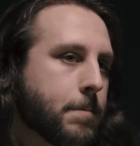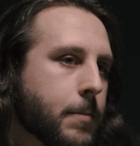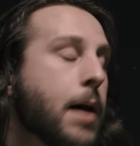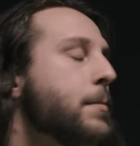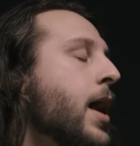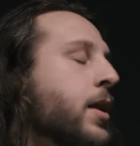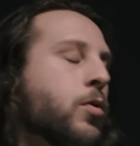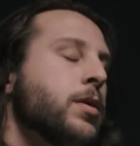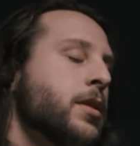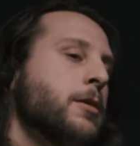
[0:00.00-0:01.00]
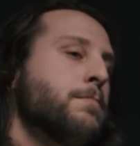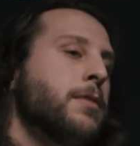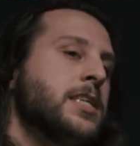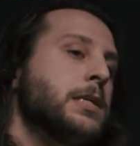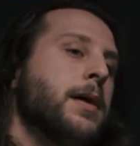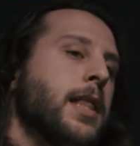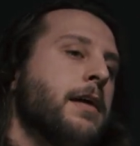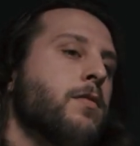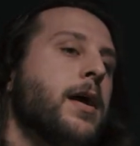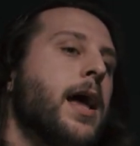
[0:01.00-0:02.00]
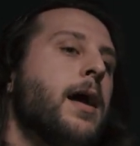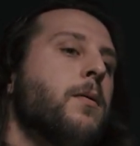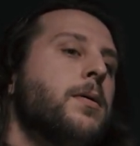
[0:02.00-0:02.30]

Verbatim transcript: I'm not in a really good place in my life right now.